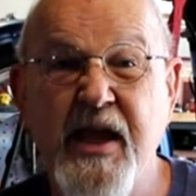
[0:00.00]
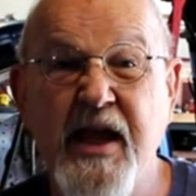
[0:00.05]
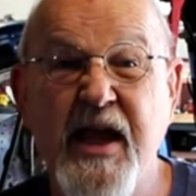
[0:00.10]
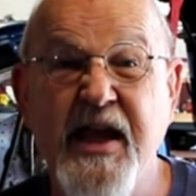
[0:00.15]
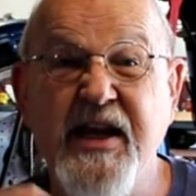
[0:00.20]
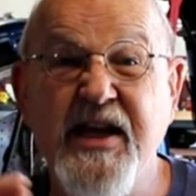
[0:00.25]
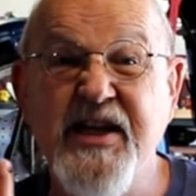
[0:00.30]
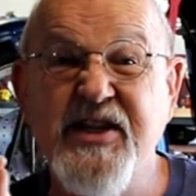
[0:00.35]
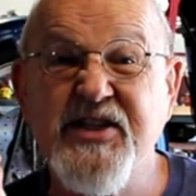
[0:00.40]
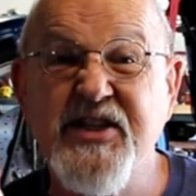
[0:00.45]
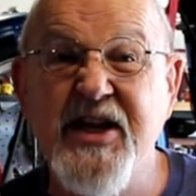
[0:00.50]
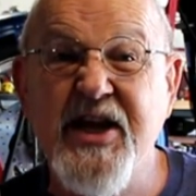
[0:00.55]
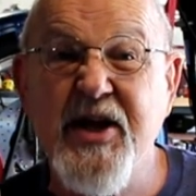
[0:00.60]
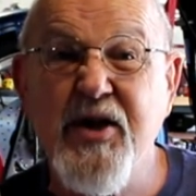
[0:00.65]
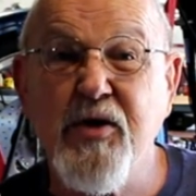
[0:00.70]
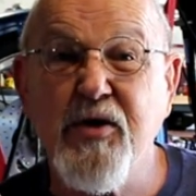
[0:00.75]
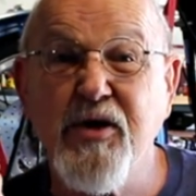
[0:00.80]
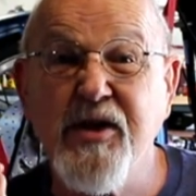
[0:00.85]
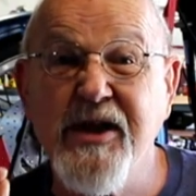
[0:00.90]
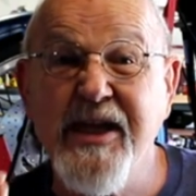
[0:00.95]
it is
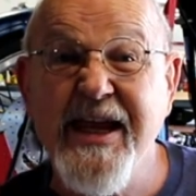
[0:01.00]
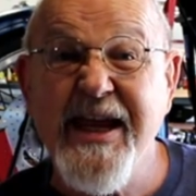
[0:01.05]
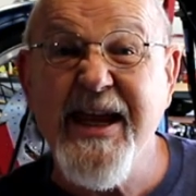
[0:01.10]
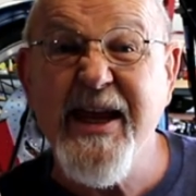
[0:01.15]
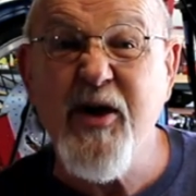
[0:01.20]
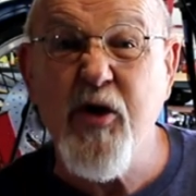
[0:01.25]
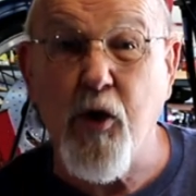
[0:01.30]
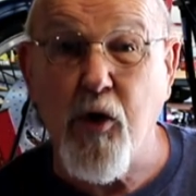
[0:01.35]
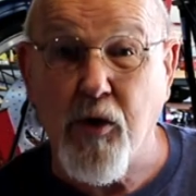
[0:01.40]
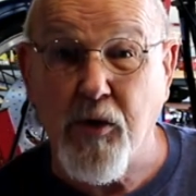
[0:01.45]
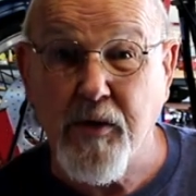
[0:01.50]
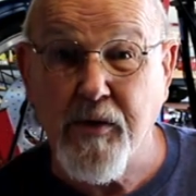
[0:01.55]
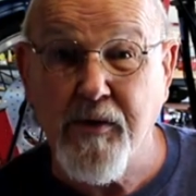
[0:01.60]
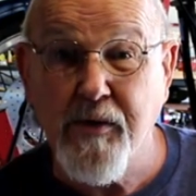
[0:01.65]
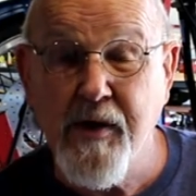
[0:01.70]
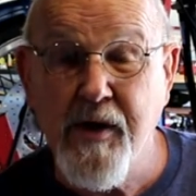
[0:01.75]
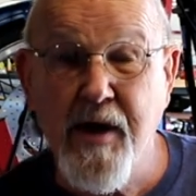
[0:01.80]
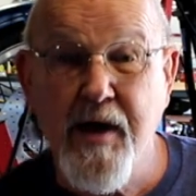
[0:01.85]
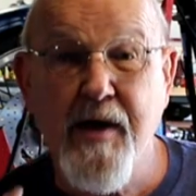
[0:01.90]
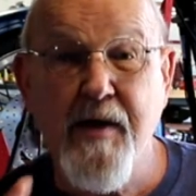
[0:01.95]
illegal
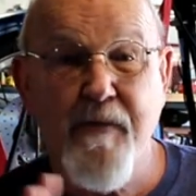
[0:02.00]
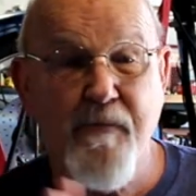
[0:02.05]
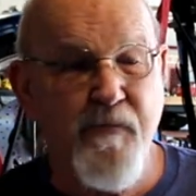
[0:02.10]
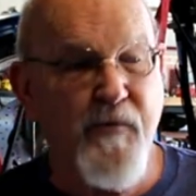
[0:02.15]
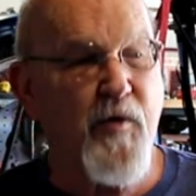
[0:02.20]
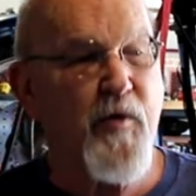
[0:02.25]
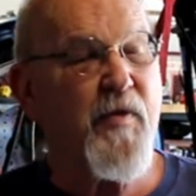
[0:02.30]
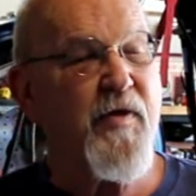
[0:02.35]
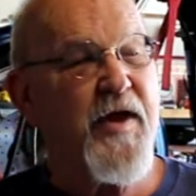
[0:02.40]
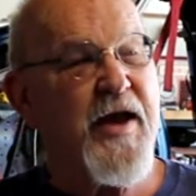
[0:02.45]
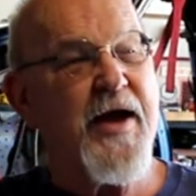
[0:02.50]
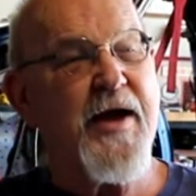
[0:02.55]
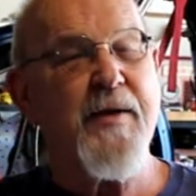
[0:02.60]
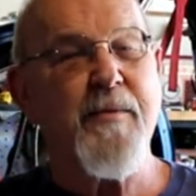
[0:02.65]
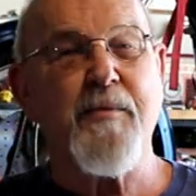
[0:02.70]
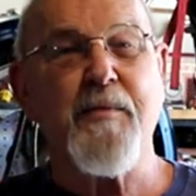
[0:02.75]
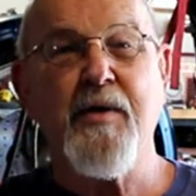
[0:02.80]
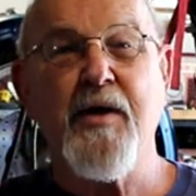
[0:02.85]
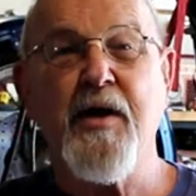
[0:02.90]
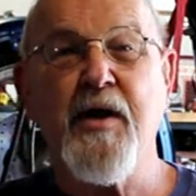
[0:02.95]
for
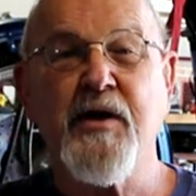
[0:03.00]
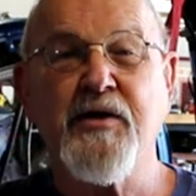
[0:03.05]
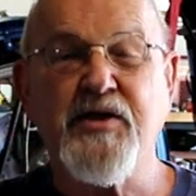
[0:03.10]
them